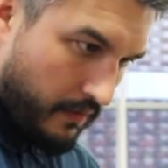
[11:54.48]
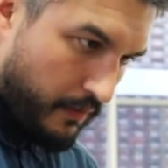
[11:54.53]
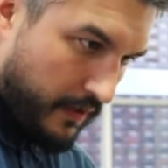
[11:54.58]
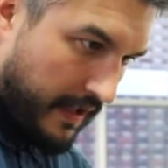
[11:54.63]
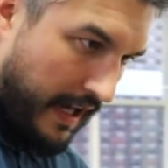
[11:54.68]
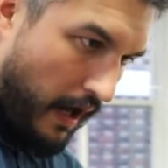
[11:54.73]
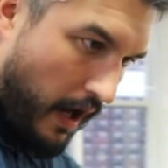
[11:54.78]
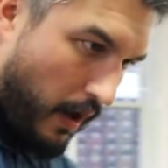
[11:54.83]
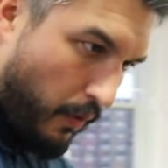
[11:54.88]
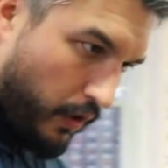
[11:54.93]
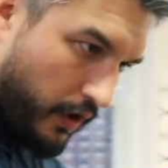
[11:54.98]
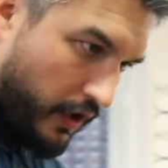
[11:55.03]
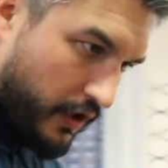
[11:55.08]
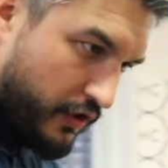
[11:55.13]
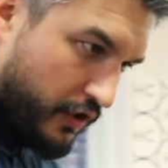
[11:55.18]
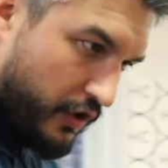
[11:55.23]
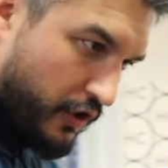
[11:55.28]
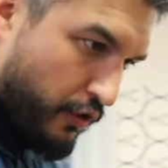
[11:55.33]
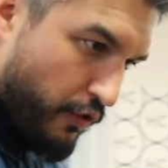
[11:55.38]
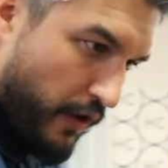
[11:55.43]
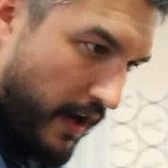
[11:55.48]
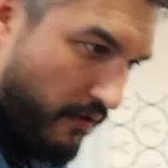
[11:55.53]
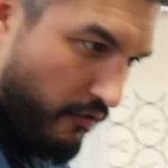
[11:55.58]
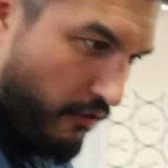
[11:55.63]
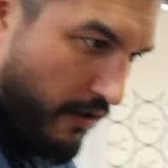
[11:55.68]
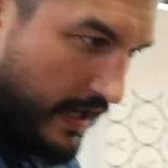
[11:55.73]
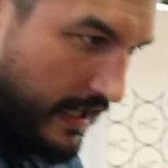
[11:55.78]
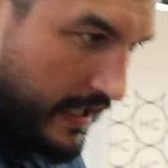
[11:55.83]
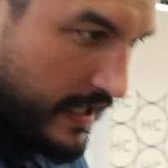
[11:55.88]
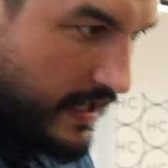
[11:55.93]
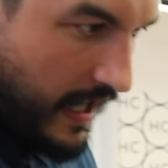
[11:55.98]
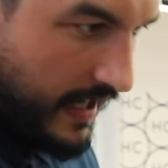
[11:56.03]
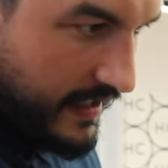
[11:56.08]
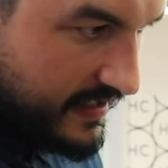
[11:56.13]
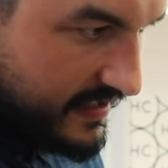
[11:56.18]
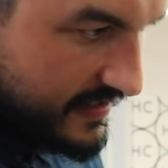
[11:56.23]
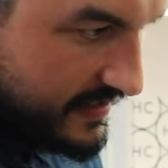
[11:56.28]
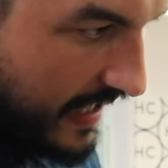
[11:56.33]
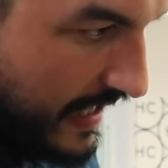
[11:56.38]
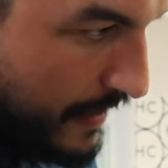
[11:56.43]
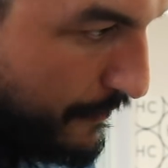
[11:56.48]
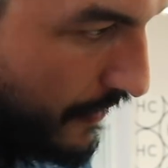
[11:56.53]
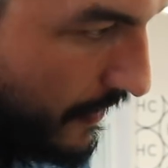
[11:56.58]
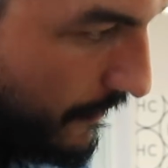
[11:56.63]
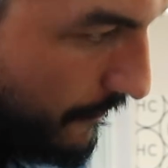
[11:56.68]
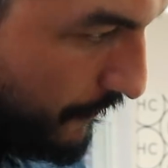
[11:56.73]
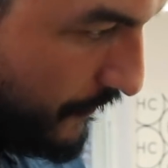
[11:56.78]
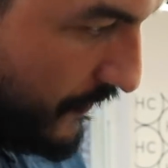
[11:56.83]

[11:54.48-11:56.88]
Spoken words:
Now I want to create a really nice taper